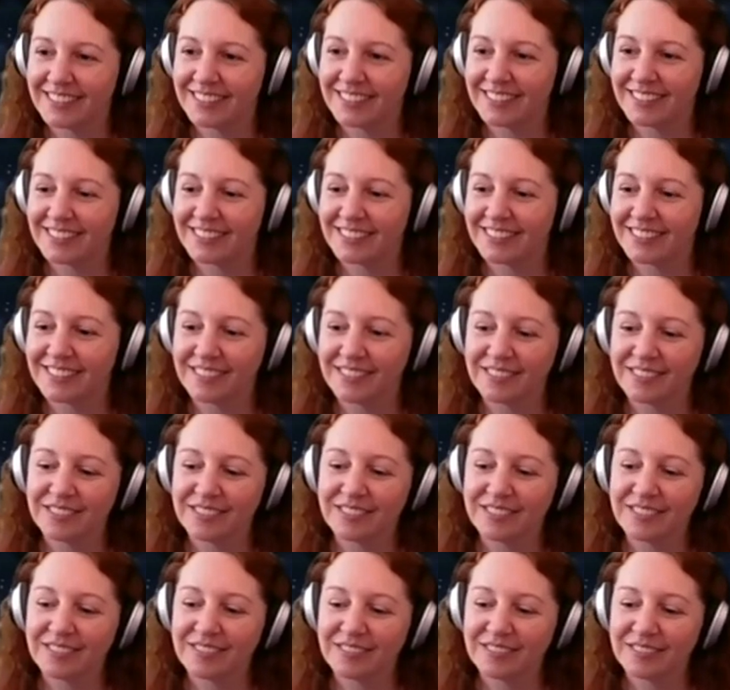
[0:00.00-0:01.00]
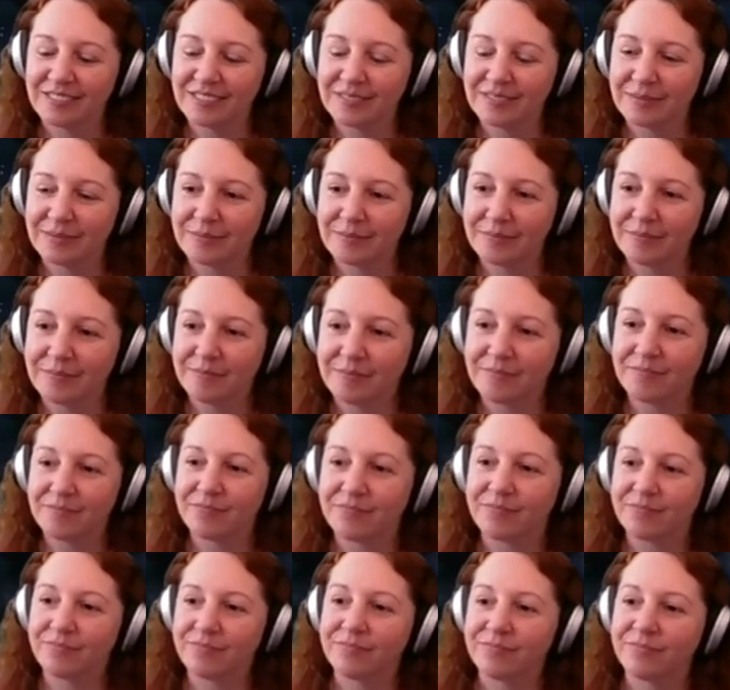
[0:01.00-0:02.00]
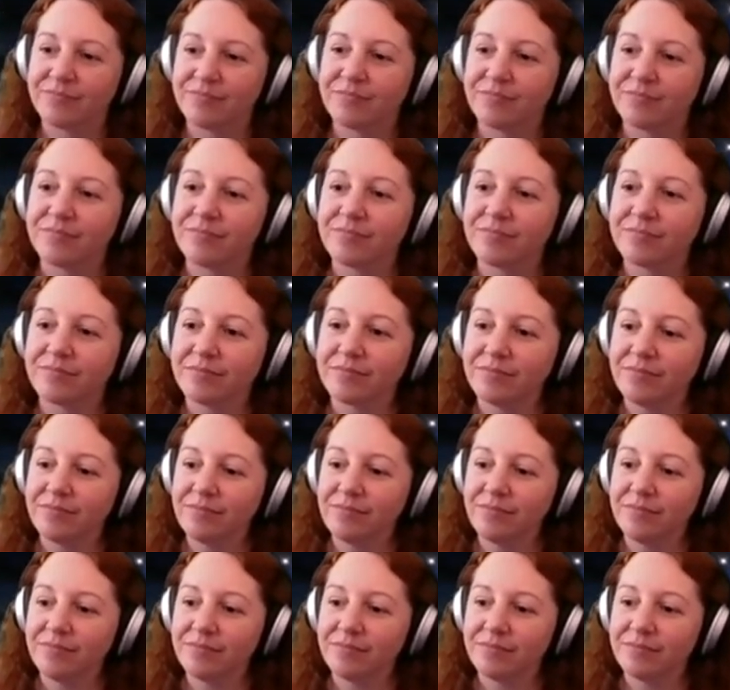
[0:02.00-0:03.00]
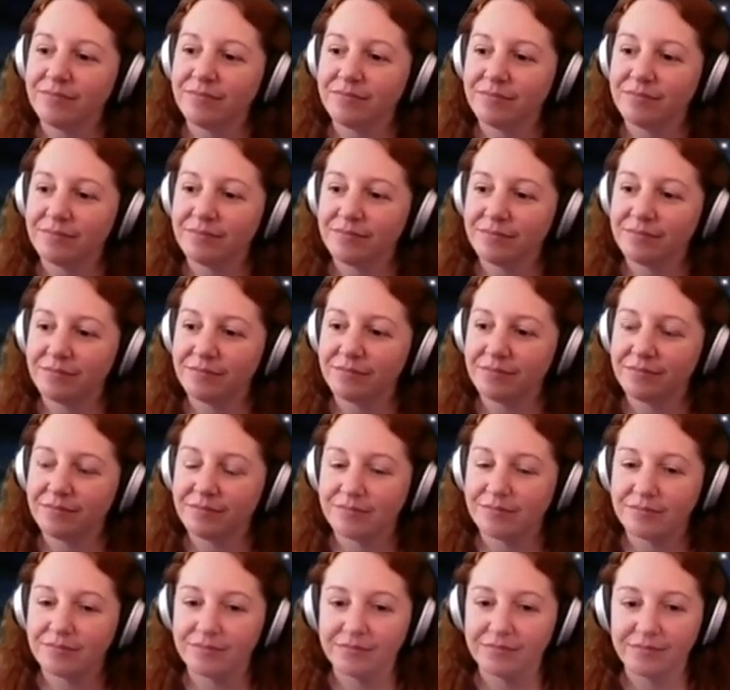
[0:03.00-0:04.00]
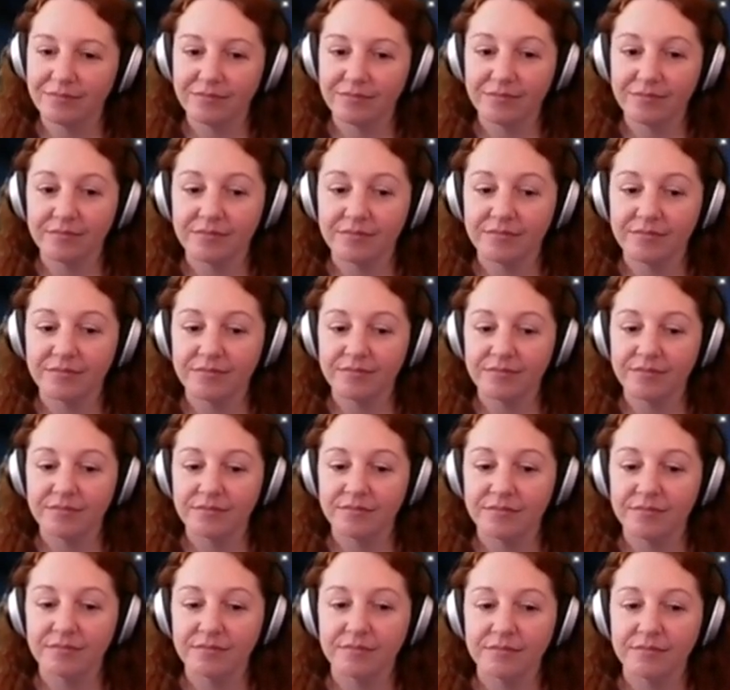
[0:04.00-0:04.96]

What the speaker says: No words are spoken by the person on screen.